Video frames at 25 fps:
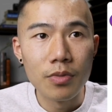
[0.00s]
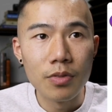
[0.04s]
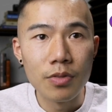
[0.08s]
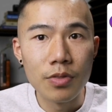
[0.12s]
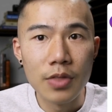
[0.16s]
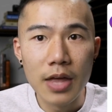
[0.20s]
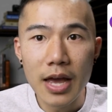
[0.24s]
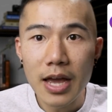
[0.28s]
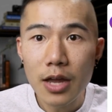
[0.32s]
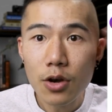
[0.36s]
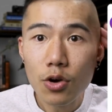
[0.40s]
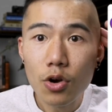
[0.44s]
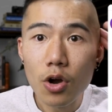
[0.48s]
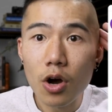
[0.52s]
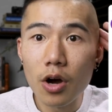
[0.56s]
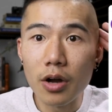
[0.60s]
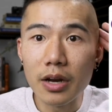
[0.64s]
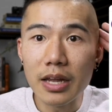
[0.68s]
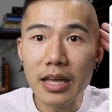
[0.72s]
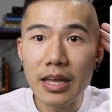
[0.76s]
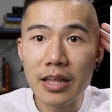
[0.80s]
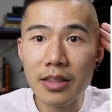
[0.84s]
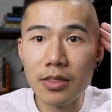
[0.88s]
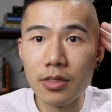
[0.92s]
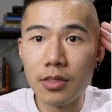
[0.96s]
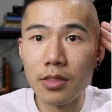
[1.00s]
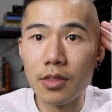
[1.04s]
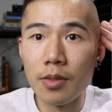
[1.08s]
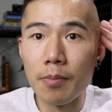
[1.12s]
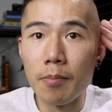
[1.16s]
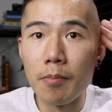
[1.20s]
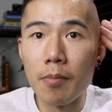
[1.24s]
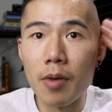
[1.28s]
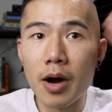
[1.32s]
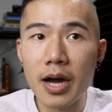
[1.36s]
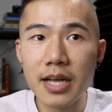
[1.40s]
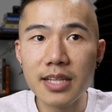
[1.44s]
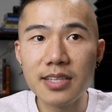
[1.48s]
they're not in the
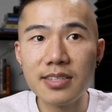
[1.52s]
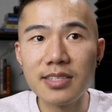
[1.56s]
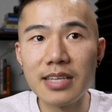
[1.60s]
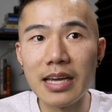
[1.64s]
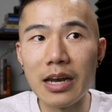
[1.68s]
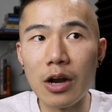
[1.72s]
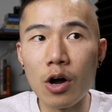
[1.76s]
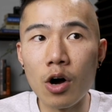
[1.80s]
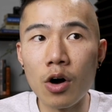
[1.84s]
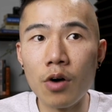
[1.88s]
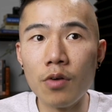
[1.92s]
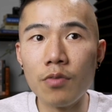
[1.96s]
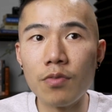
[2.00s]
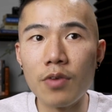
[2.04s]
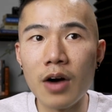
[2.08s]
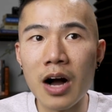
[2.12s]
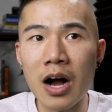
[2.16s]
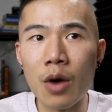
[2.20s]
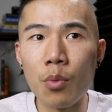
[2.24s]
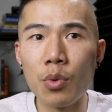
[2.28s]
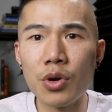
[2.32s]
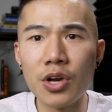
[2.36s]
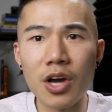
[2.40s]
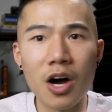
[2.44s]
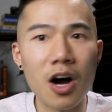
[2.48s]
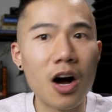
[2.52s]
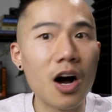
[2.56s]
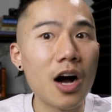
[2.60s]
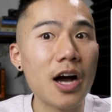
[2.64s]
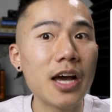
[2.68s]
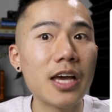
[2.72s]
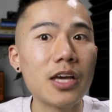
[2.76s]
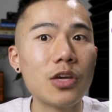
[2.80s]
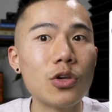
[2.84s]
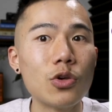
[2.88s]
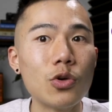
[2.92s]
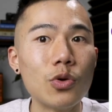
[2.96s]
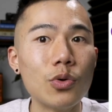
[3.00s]
mindset of, I want to
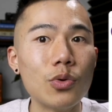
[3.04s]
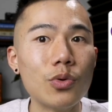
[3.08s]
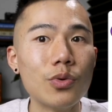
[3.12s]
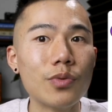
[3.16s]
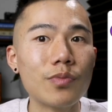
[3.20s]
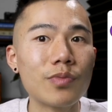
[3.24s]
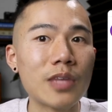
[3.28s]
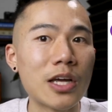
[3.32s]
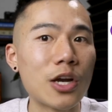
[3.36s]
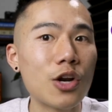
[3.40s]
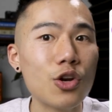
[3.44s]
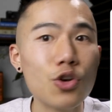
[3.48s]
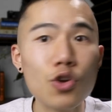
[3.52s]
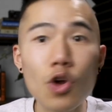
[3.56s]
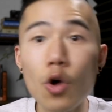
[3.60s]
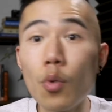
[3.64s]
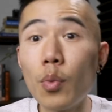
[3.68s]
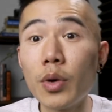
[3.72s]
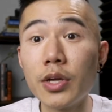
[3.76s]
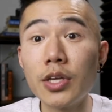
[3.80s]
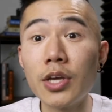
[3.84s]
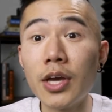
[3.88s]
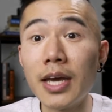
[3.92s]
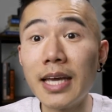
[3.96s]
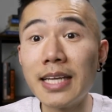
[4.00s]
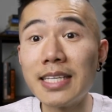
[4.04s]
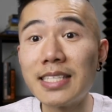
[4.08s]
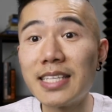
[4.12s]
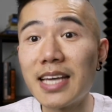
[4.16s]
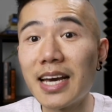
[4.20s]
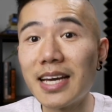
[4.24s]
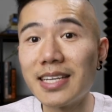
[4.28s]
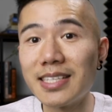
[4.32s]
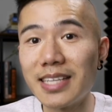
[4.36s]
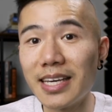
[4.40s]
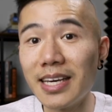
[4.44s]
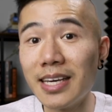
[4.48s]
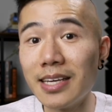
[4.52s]
hire you. They don't know what your
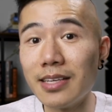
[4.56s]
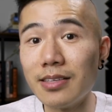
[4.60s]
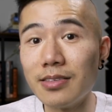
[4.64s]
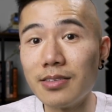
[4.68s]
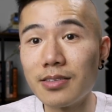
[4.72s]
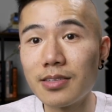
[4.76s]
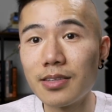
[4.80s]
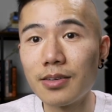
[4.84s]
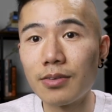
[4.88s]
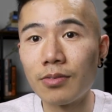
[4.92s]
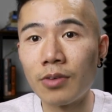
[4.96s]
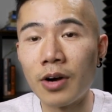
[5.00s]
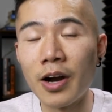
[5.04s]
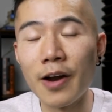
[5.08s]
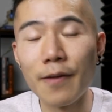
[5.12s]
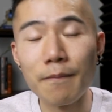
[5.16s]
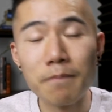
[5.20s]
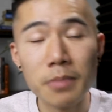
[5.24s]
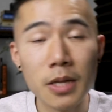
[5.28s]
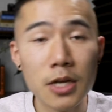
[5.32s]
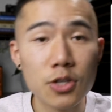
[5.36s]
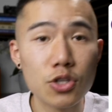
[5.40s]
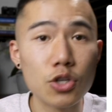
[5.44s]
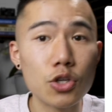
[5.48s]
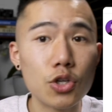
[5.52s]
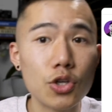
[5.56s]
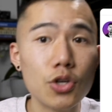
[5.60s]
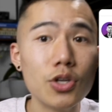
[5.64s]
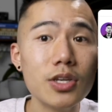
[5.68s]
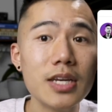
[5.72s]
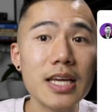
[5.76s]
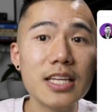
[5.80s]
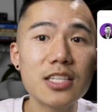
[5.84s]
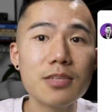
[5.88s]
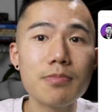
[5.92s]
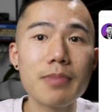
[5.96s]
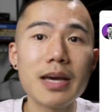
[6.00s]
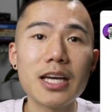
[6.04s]
intent is, right? So you
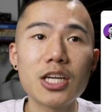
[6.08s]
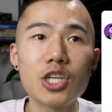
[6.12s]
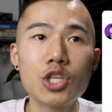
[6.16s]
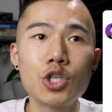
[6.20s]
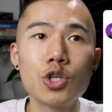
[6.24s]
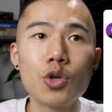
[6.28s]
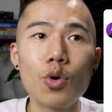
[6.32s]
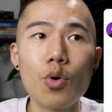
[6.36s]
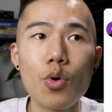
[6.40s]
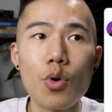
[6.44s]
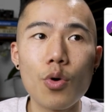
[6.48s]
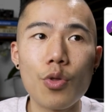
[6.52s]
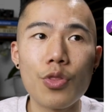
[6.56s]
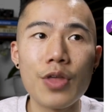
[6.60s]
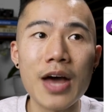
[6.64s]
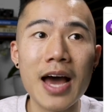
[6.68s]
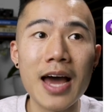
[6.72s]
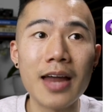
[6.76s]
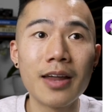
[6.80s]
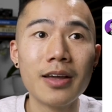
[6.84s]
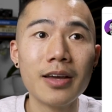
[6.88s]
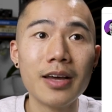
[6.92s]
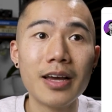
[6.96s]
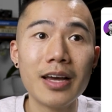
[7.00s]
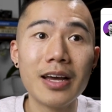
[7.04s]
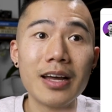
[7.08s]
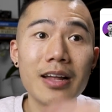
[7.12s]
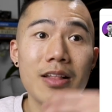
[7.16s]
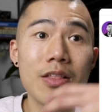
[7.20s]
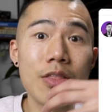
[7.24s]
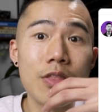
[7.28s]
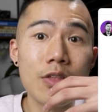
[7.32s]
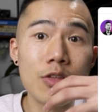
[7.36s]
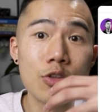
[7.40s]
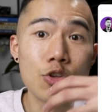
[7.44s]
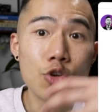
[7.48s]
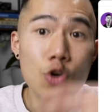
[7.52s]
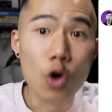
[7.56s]
need to make sure that
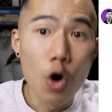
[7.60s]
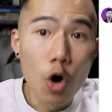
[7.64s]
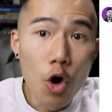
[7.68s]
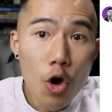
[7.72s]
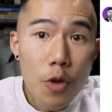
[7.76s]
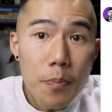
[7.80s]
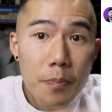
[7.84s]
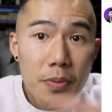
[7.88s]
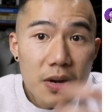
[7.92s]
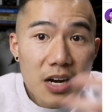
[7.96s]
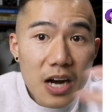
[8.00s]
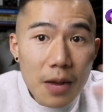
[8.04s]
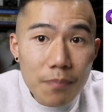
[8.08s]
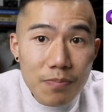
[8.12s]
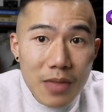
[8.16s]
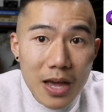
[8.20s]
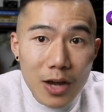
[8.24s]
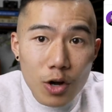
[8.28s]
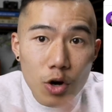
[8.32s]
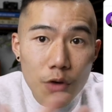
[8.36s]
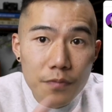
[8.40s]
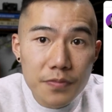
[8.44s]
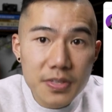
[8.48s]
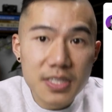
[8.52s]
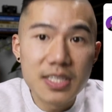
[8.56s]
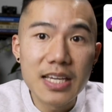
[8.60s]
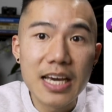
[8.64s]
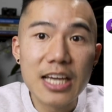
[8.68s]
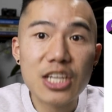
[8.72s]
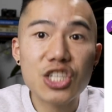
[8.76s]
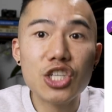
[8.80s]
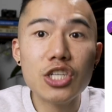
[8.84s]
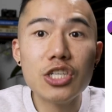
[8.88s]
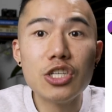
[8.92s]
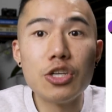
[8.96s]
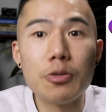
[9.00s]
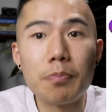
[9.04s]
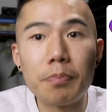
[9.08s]
you open up that
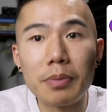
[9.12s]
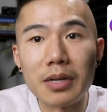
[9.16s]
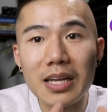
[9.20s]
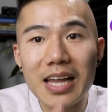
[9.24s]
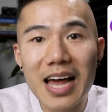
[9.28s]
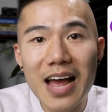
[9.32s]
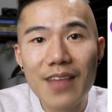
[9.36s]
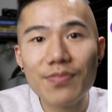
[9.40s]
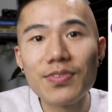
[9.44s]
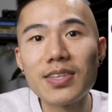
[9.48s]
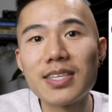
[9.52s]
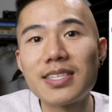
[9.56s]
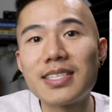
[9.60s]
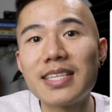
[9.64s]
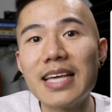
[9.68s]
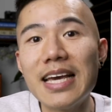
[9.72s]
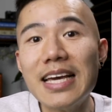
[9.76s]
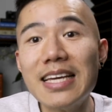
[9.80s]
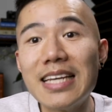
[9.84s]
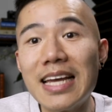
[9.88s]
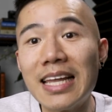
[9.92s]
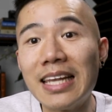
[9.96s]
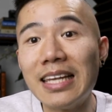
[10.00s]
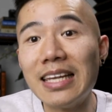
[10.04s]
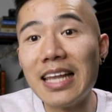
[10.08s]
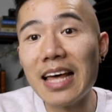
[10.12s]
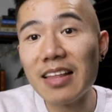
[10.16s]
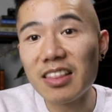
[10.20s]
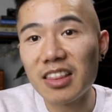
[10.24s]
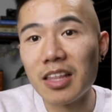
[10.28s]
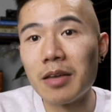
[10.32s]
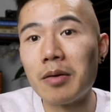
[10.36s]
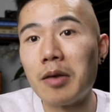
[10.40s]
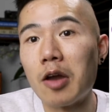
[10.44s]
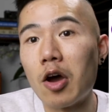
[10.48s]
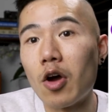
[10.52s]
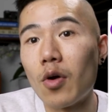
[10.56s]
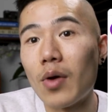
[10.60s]
conversation, you plant the seed and
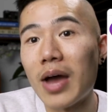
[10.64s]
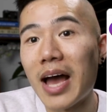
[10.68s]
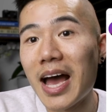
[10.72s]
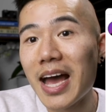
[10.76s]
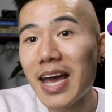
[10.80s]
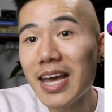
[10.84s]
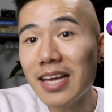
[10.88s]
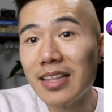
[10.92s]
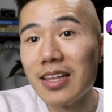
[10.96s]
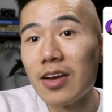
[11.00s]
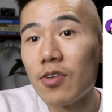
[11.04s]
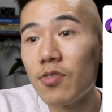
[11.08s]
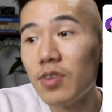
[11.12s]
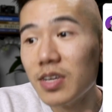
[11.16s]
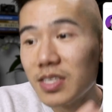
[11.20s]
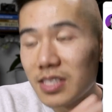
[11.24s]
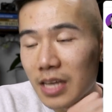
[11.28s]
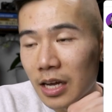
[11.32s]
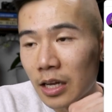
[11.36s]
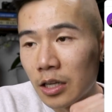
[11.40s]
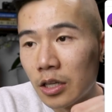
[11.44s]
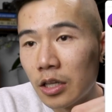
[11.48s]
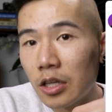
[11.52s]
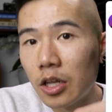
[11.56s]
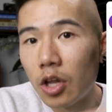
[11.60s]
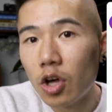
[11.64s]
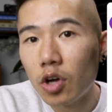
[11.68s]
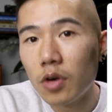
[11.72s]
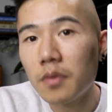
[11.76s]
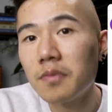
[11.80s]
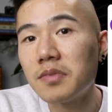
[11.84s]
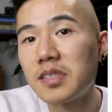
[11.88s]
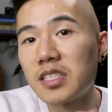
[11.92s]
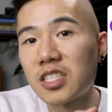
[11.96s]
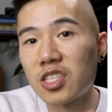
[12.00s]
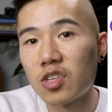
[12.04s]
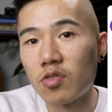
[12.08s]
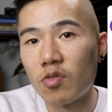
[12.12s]
let them know, hey, there is a lot
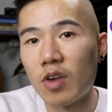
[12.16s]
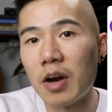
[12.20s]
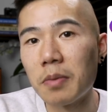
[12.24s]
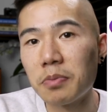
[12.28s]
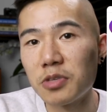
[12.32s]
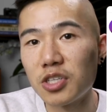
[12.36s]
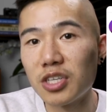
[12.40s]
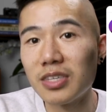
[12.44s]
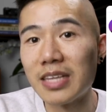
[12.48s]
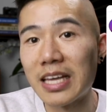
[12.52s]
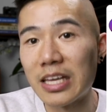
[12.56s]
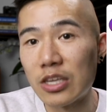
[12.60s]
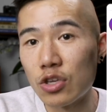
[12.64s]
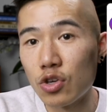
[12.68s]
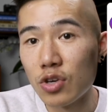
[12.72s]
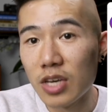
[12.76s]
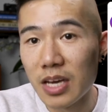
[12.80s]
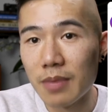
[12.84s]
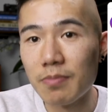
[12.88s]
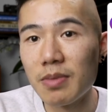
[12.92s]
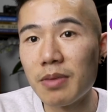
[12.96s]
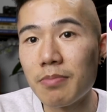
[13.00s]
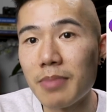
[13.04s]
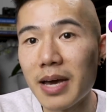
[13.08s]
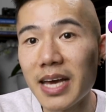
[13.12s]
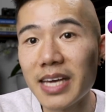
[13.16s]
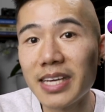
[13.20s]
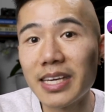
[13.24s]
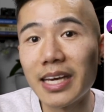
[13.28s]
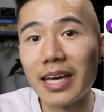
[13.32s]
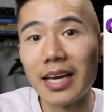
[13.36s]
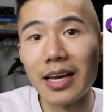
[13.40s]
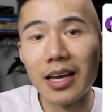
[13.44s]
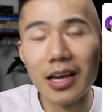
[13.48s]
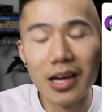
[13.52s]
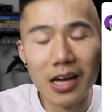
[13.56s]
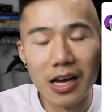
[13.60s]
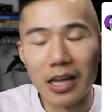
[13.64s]
of disruption that you can be
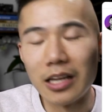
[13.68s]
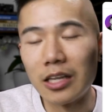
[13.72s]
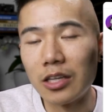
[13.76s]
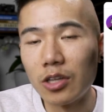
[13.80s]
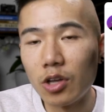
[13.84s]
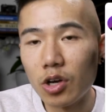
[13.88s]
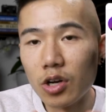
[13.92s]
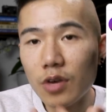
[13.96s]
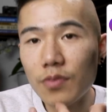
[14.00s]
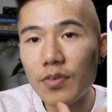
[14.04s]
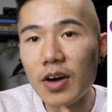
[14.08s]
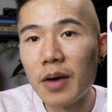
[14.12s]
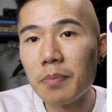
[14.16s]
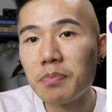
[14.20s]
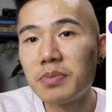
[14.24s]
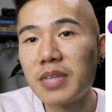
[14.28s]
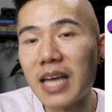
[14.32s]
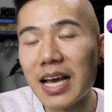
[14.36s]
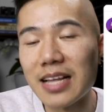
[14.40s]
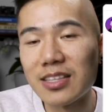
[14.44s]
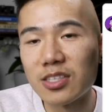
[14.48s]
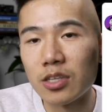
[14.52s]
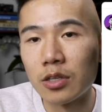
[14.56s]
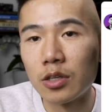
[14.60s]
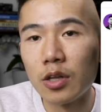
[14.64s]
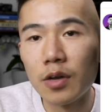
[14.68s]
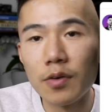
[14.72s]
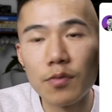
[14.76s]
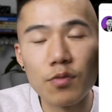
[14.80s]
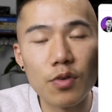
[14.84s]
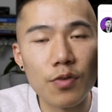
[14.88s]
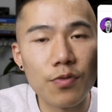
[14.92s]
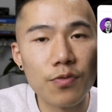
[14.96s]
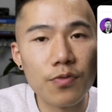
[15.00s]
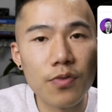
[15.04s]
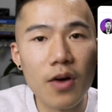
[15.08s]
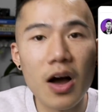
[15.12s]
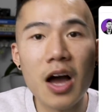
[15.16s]
making, a lot of updates, a lot
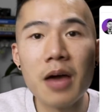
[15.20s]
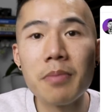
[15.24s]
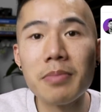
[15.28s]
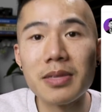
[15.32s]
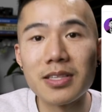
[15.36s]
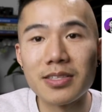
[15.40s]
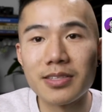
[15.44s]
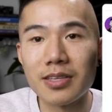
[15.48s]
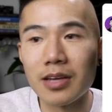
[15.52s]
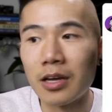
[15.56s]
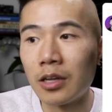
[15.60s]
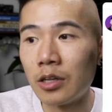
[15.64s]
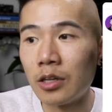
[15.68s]
of refinements,